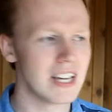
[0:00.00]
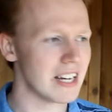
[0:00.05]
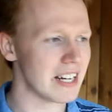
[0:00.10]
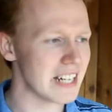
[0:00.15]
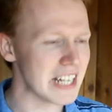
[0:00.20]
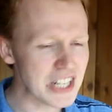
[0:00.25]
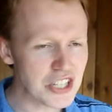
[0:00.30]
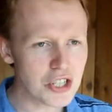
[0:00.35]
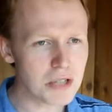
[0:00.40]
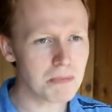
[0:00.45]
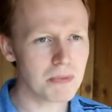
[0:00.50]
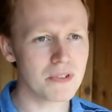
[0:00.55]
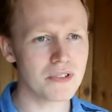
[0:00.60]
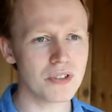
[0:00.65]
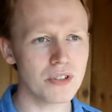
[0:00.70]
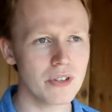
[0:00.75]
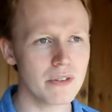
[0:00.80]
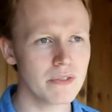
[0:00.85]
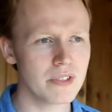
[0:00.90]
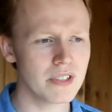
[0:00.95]
nature
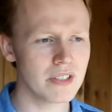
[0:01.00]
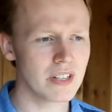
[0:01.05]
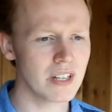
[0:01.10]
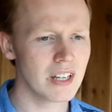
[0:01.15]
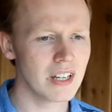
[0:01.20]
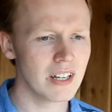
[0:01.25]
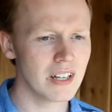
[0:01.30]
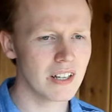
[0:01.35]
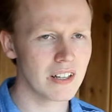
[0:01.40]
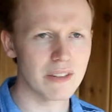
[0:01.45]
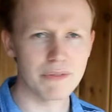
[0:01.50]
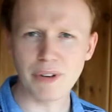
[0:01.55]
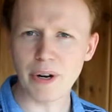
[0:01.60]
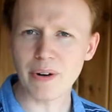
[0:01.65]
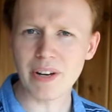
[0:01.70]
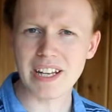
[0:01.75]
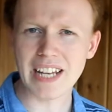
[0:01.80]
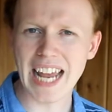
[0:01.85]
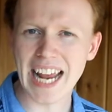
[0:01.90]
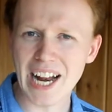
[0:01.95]
preserves, the
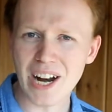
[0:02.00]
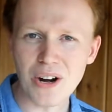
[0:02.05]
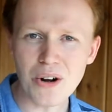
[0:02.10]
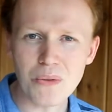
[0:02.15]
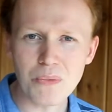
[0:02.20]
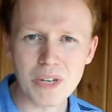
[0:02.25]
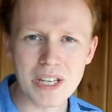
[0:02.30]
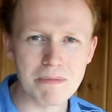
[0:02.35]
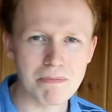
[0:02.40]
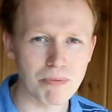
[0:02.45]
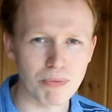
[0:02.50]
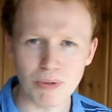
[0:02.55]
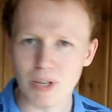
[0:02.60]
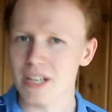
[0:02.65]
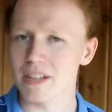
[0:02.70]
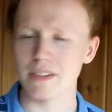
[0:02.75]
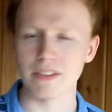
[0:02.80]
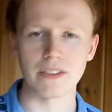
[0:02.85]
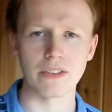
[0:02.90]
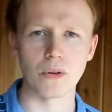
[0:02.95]
very air we
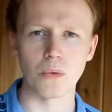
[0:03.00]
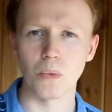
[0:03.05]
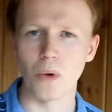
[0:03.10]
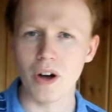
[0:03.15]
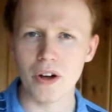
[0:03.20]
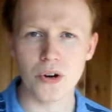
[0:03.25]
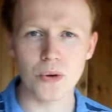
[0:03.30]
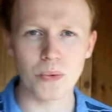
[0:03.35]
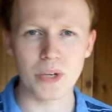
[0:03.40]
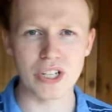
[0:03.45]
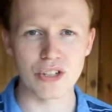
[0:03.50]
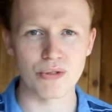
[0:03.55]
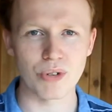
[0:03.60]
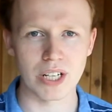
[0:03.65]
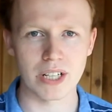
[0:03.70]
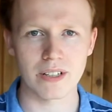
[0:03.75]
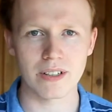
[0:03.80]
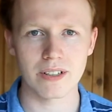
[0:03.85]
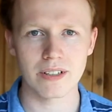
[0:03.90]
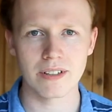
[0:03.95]
breathe and the water we
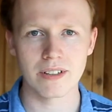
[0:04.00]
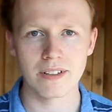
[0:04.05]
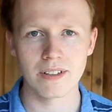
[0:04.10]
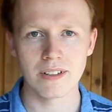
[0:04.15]
drink.